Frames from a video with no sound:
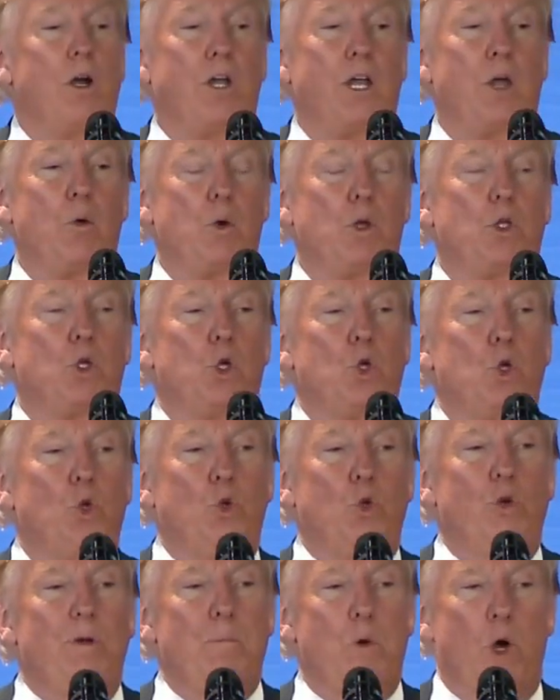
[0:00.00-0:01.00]
Okay, we'll do
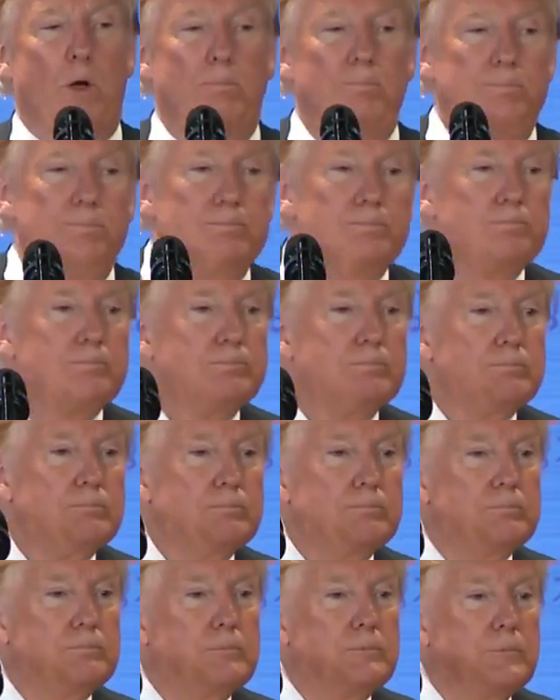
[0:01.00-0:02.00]
three more.
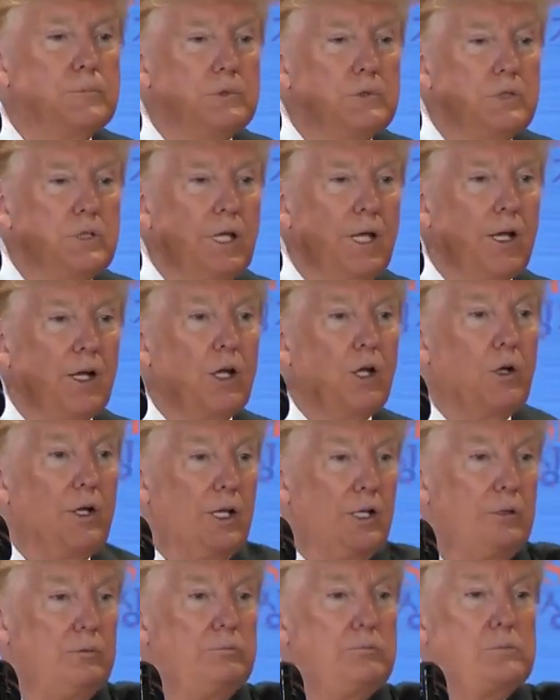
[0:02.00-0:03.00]
Yeah, go
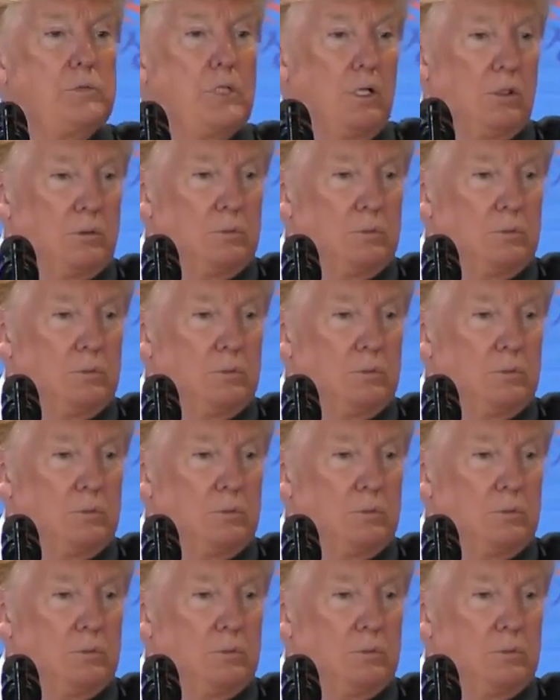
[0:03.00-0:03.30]
ahead. Go.